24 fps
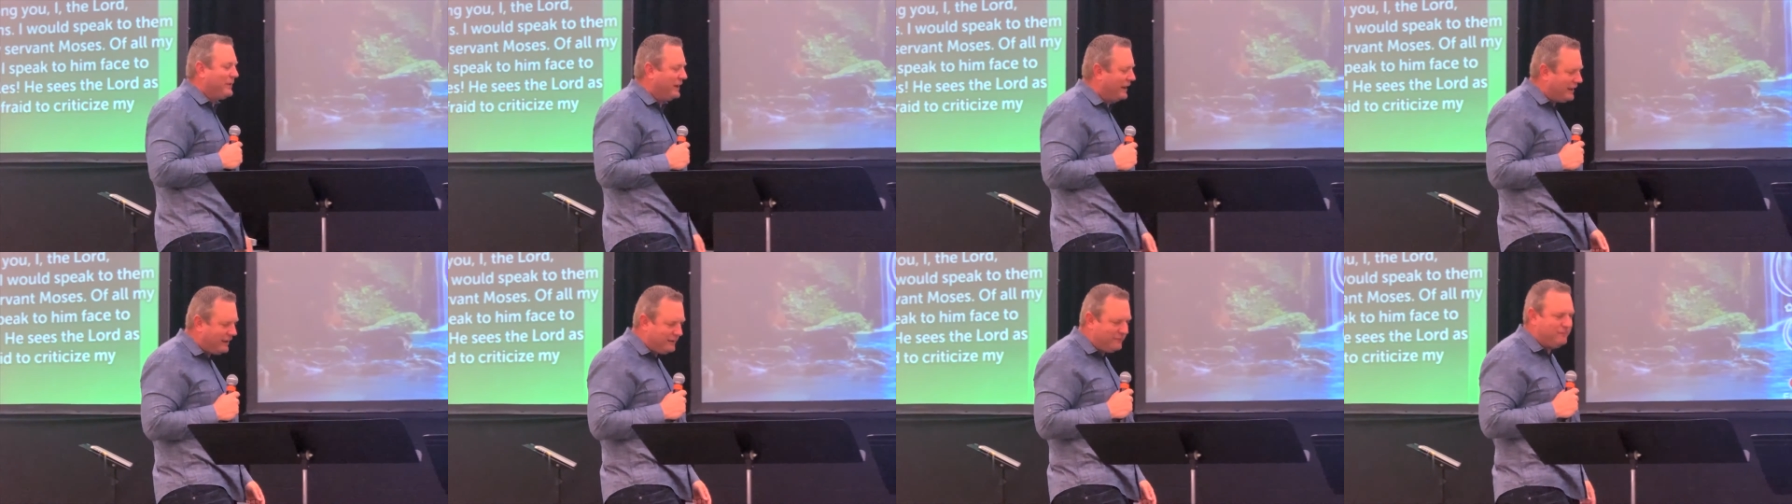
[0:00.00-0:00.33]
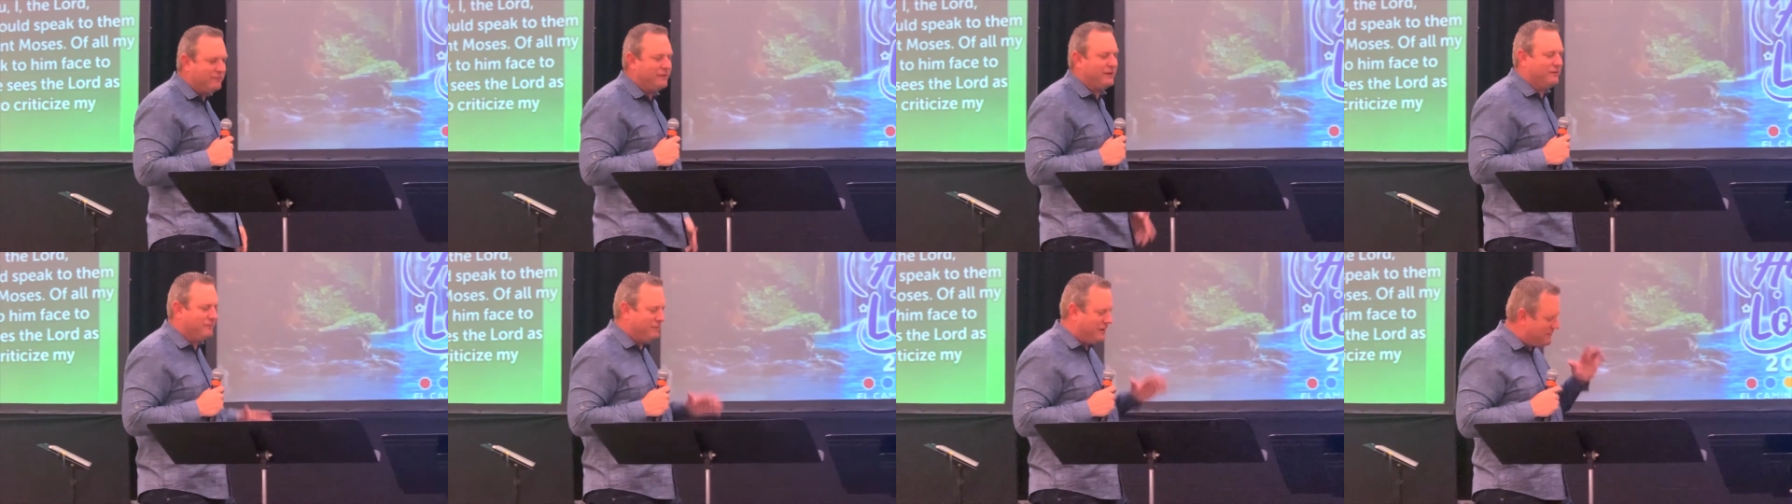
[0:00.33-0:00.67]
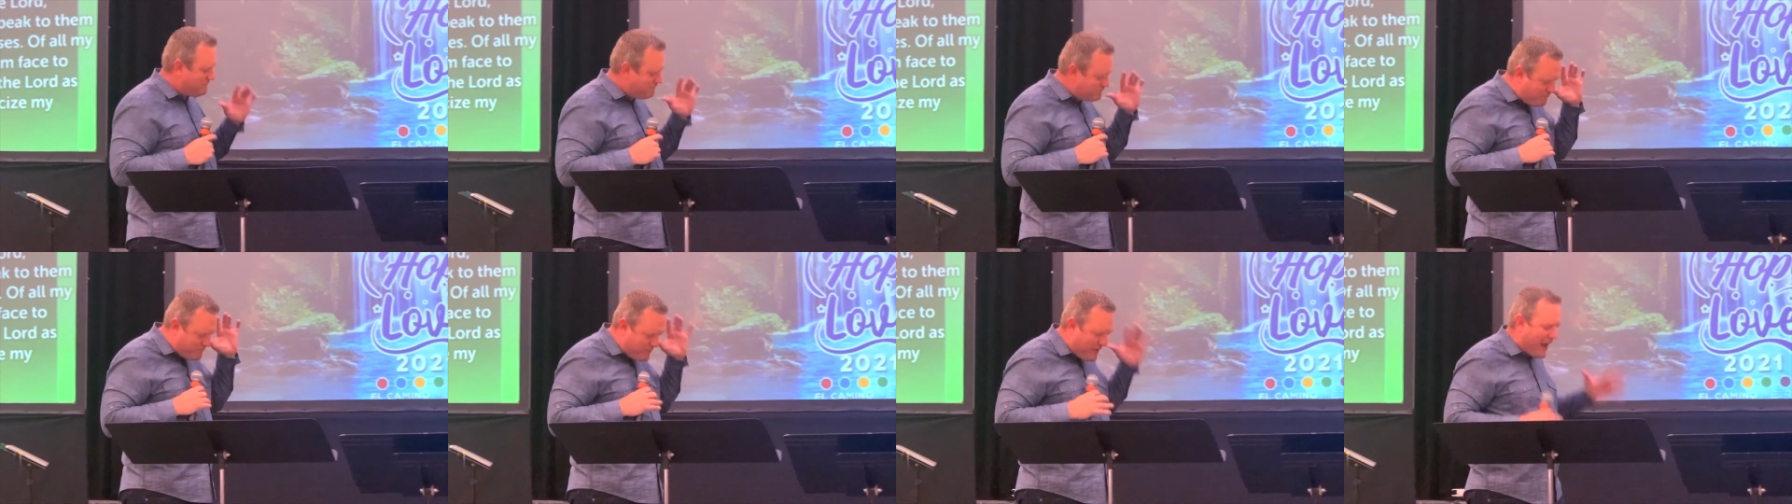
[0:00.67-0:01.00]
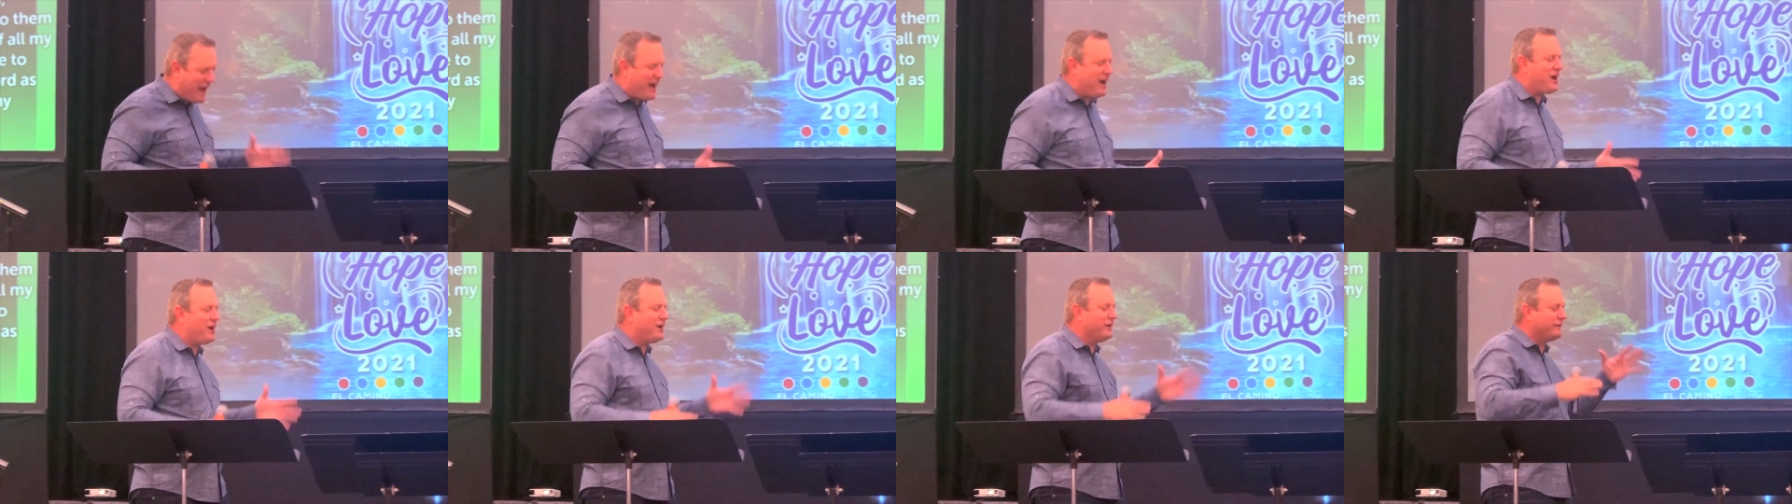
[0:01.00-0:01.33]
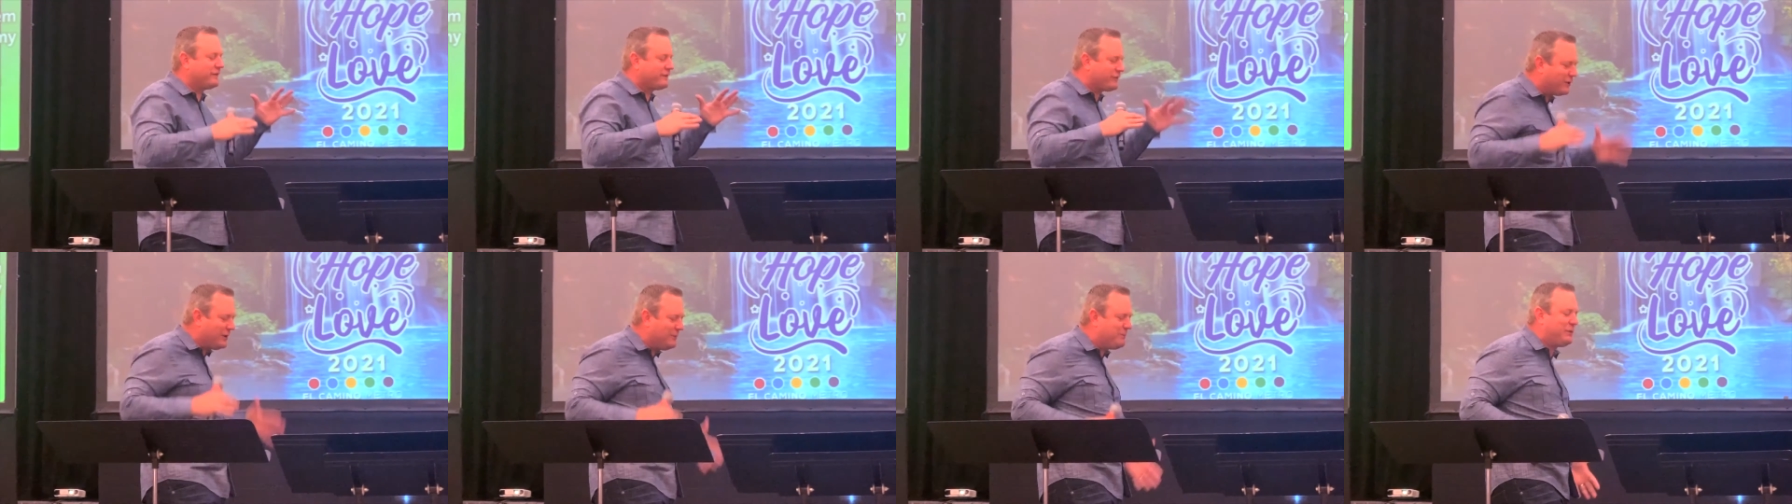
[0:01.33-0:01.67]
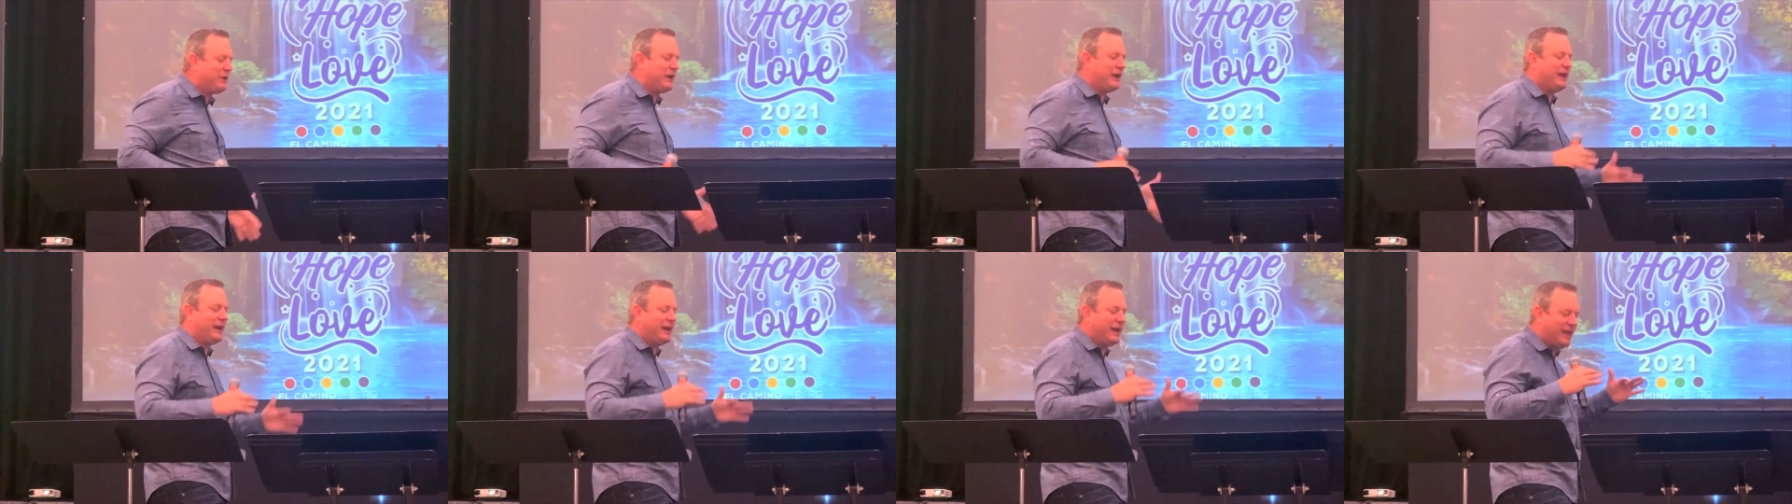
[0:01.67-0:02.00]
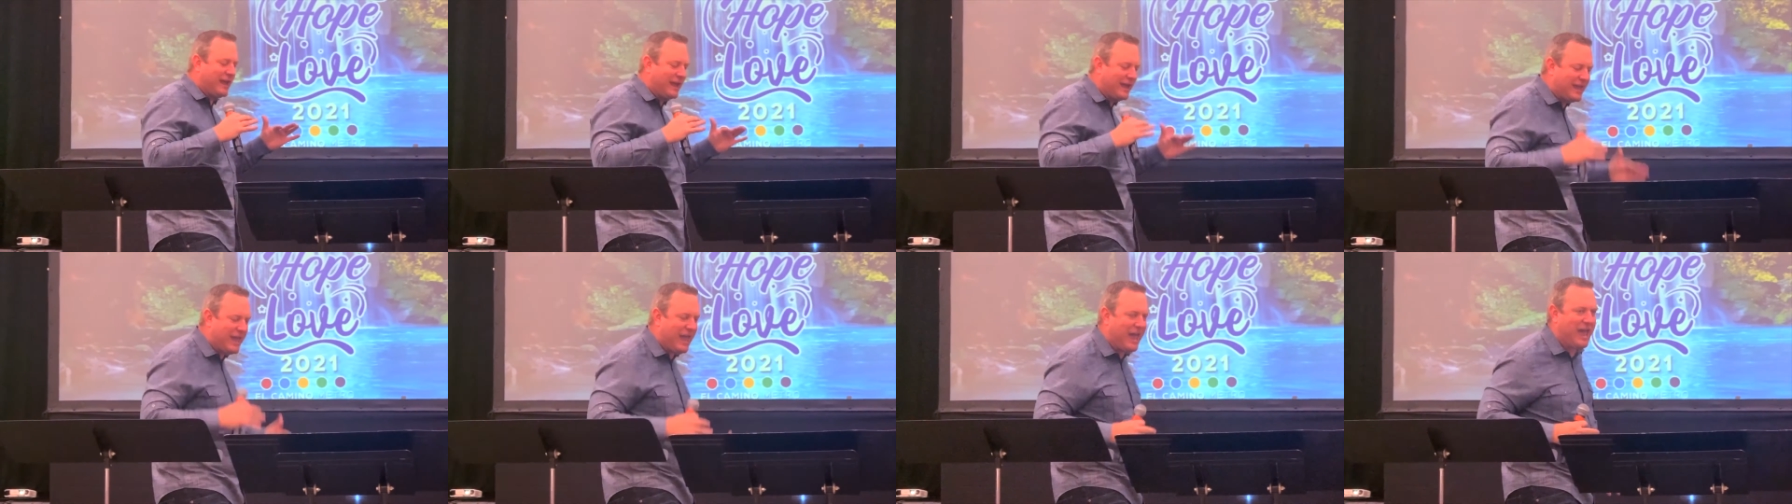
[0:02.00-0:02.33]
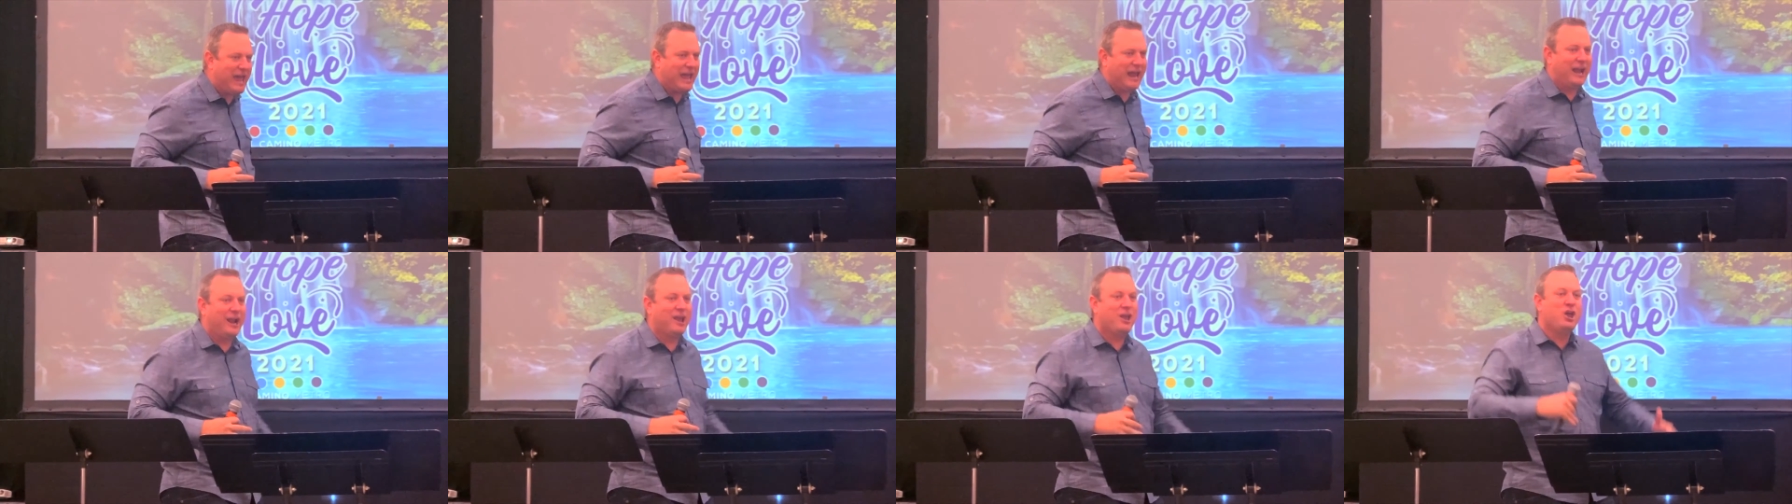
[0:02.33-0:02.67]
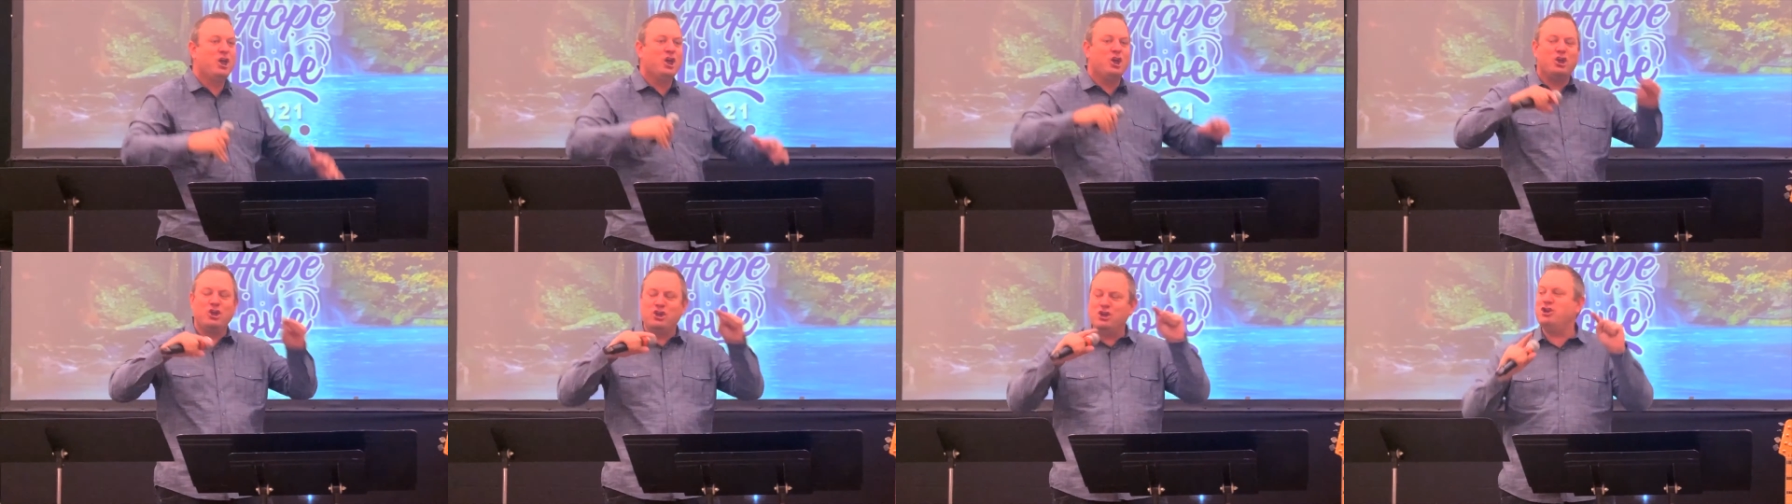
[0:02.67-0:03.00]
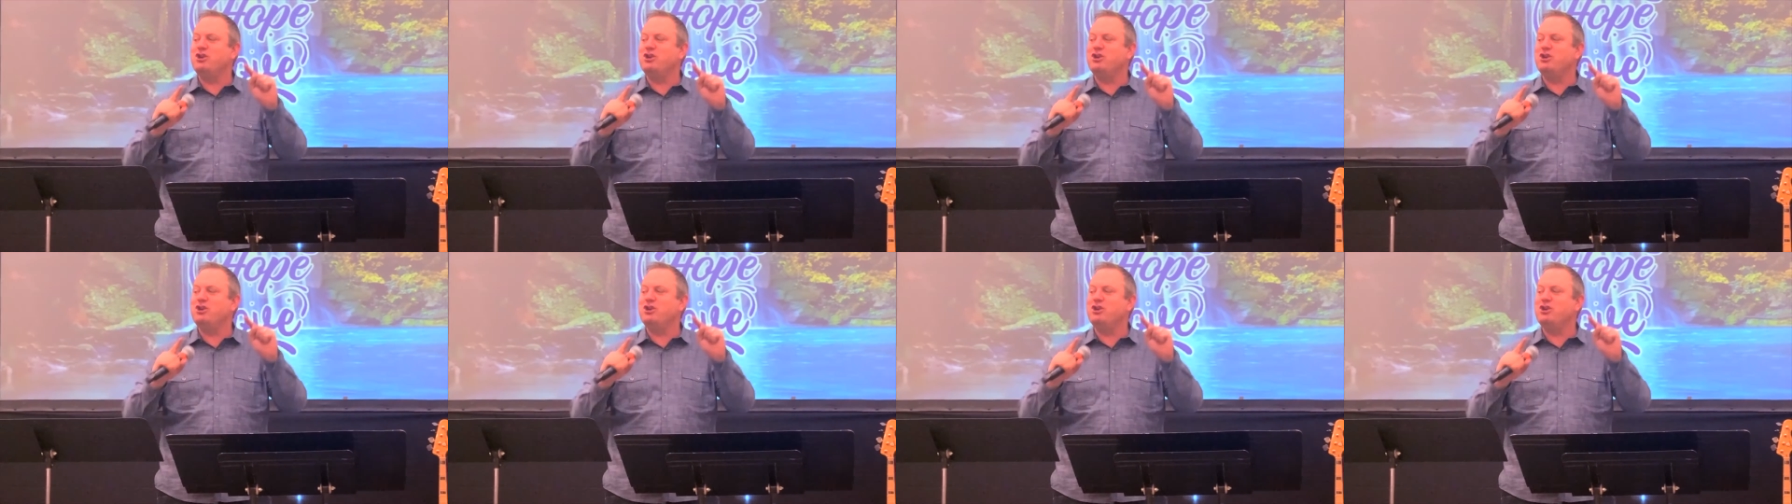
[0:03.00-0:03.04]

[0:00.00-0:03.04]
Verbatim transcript: but it, it bears repeating again.